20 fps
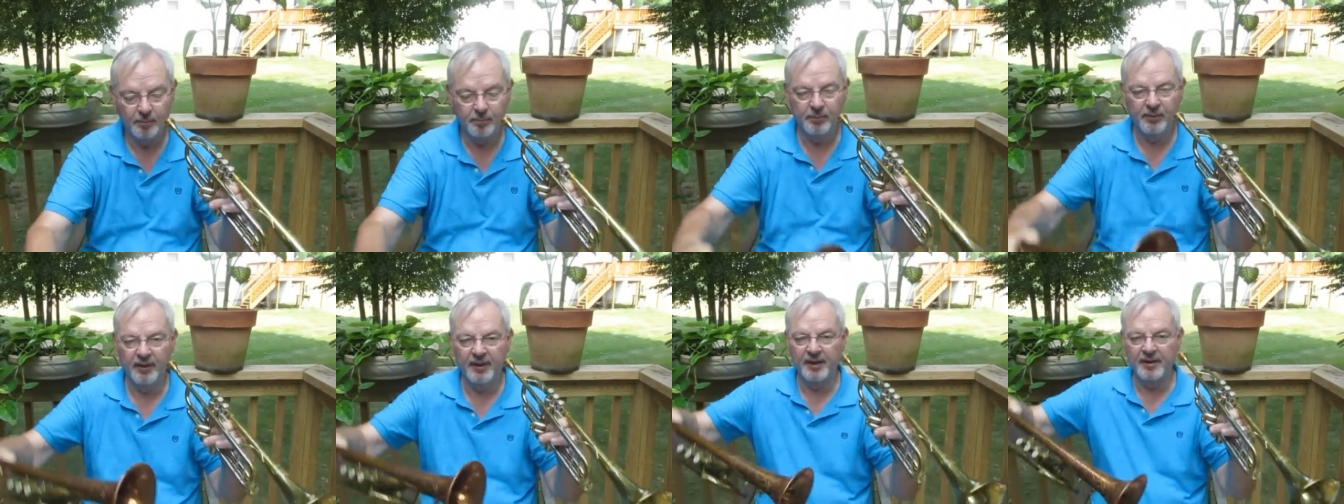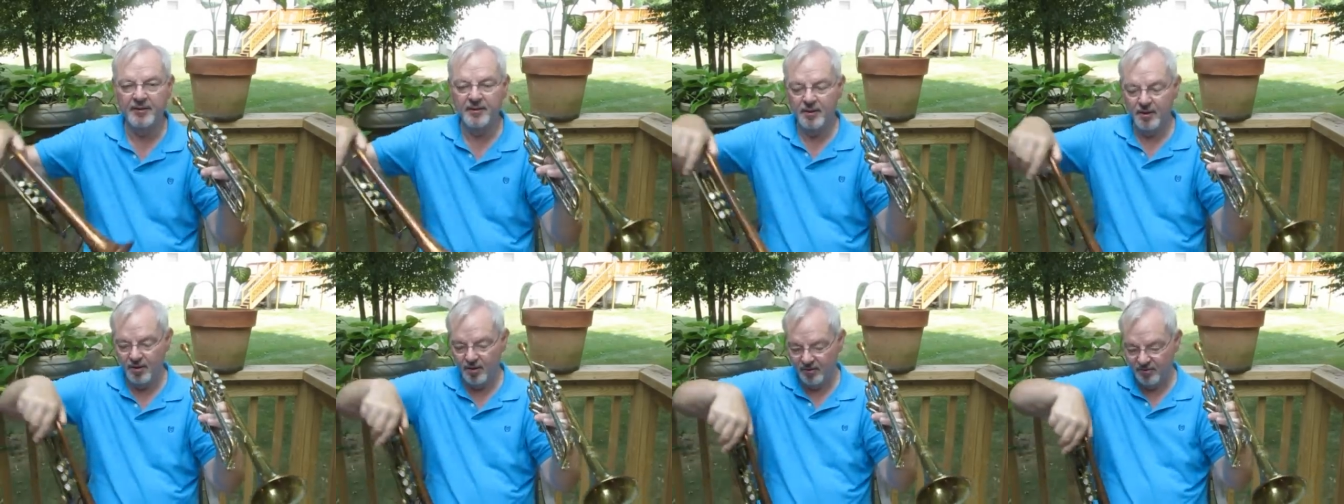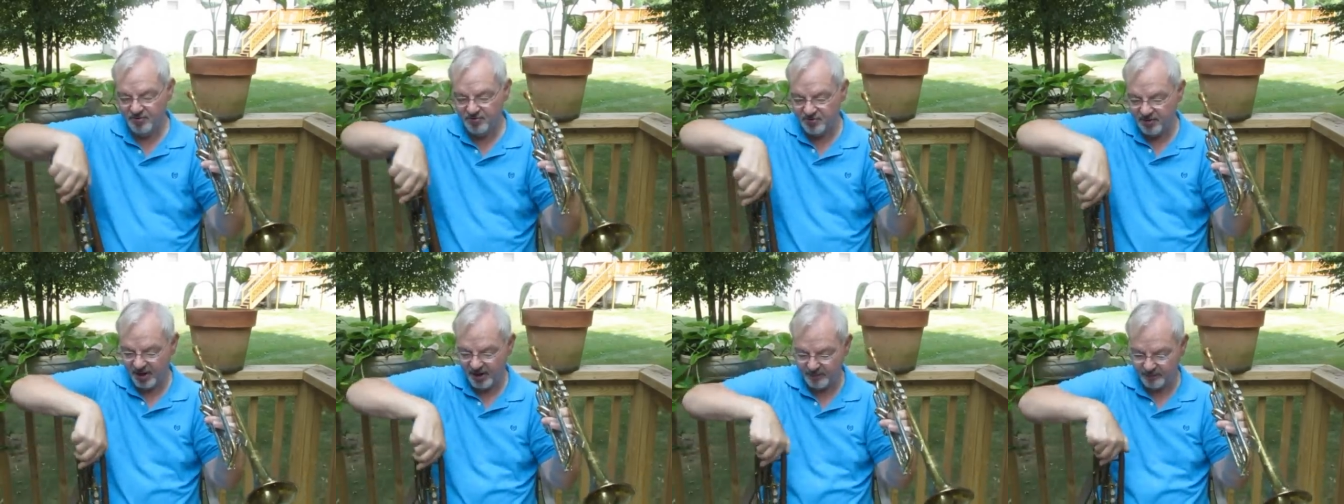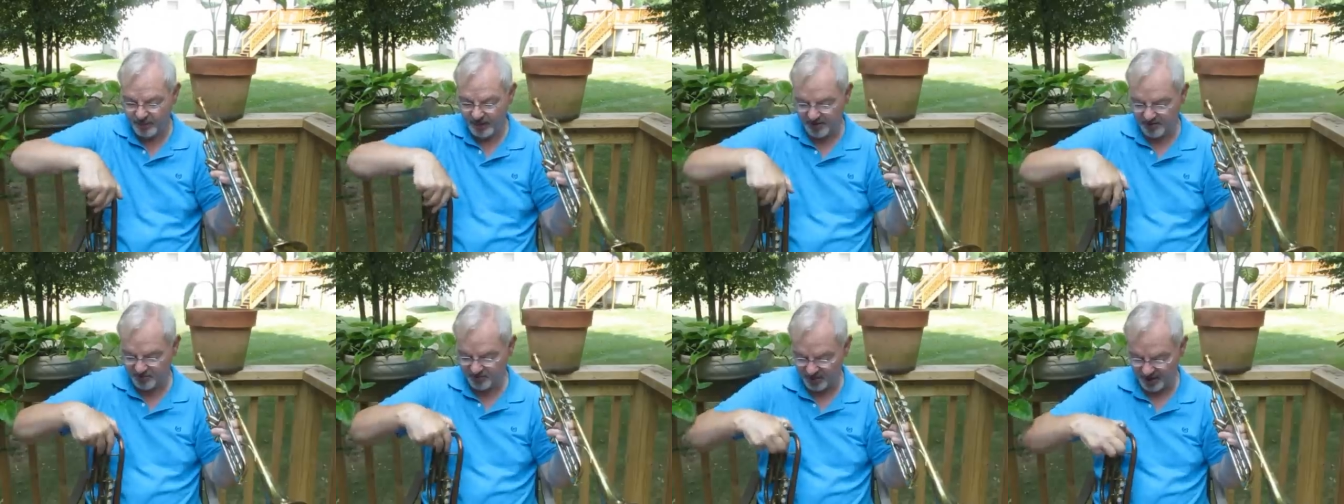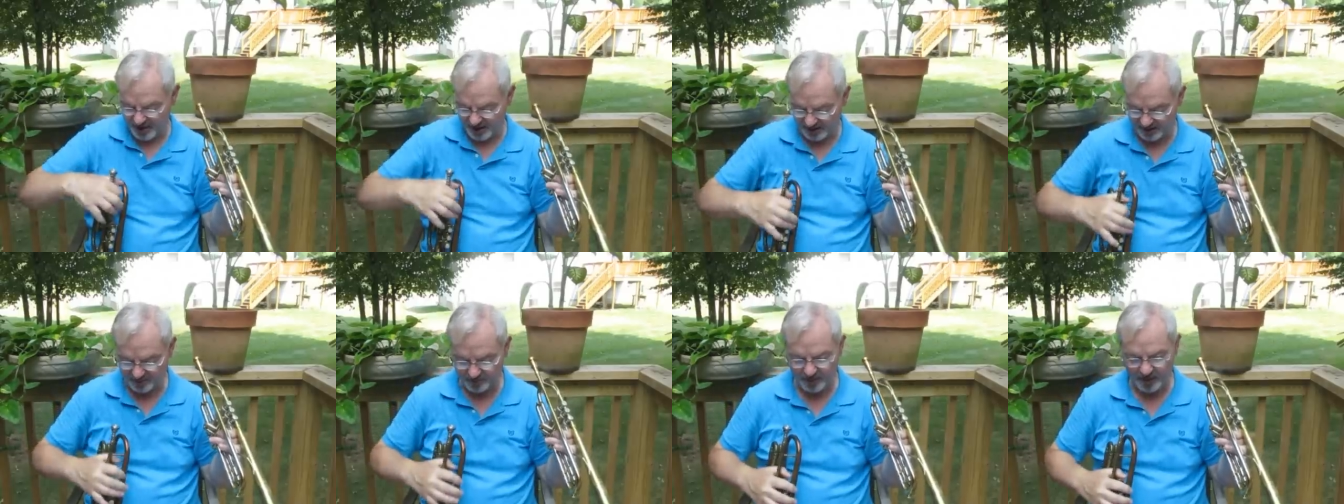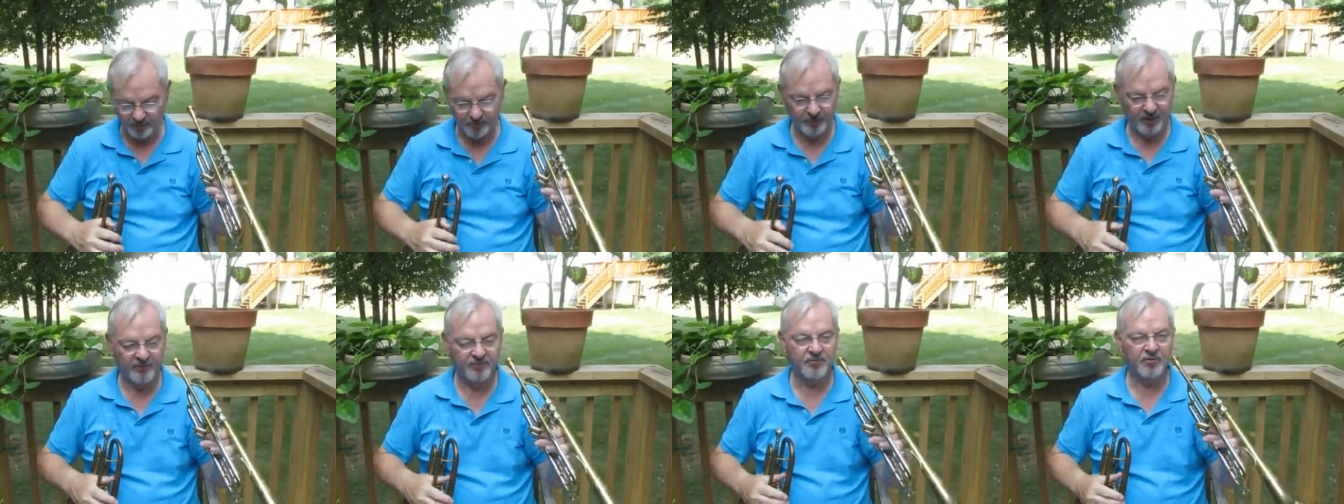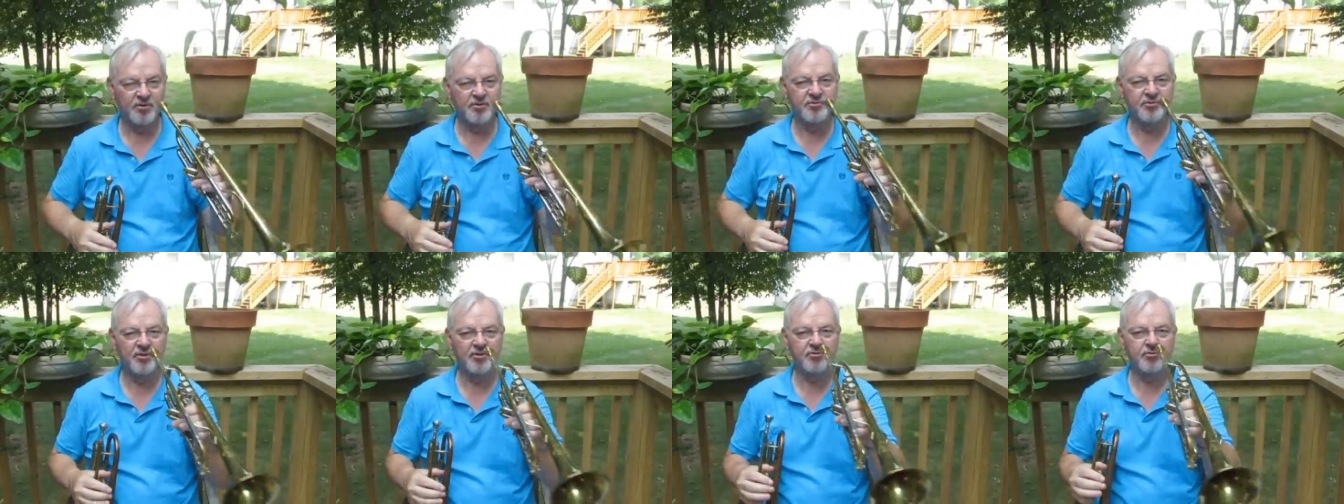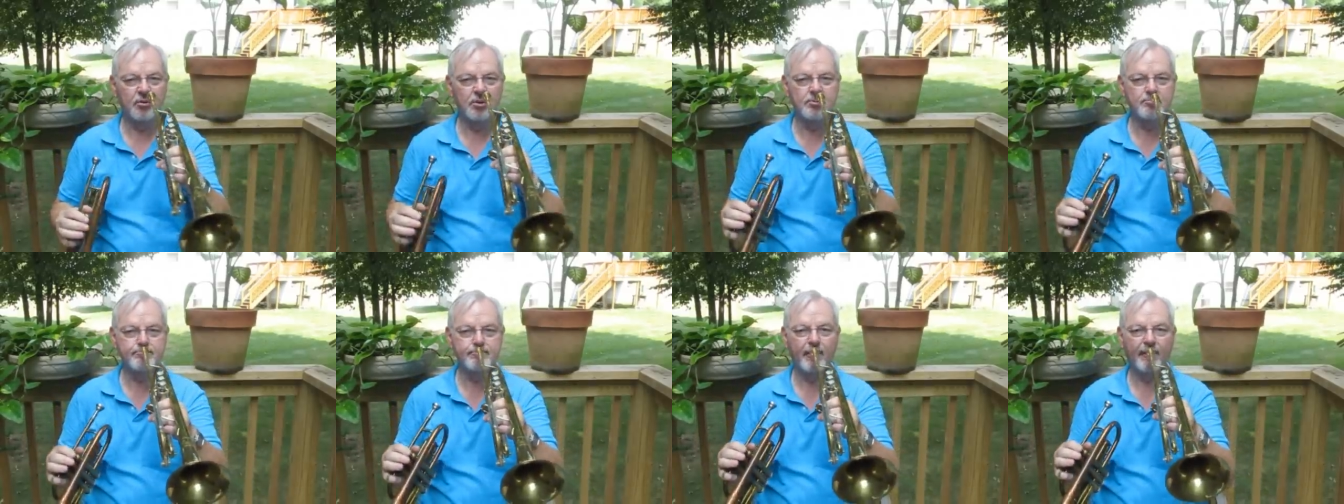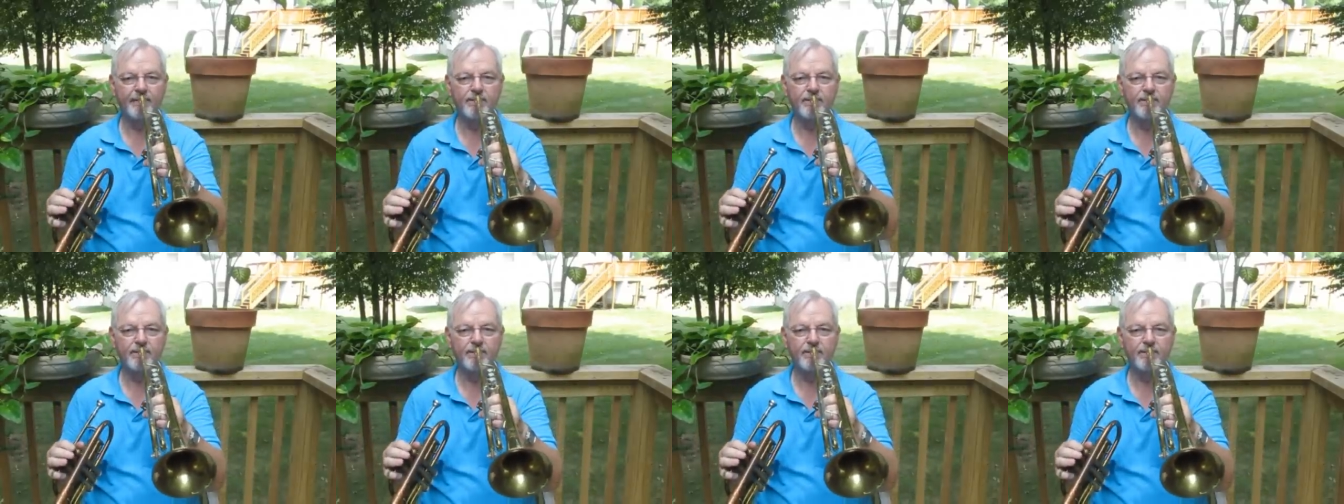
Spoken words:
play side by side. I'll play first this one.